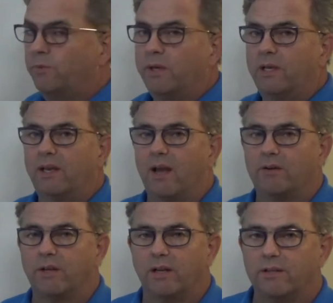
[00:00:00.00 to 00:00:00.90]
we can
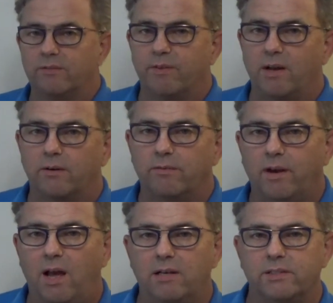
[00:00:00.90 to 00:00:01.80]
calculate the final
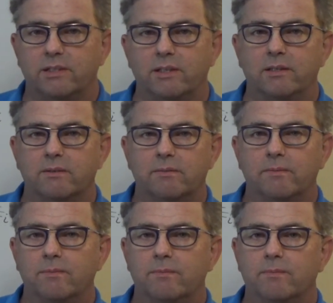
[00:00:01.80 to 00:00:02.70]
velocity.
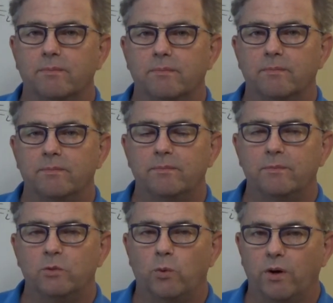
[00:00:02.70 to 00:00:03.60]

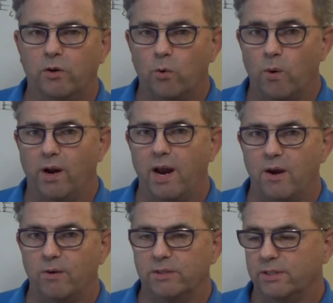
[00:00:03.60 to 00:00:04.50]
We're ignoring
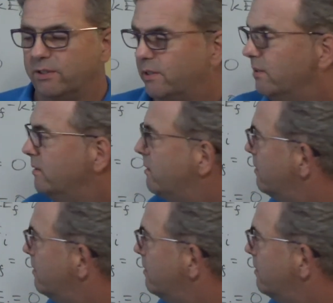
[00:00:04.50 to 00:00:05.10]
air resistance.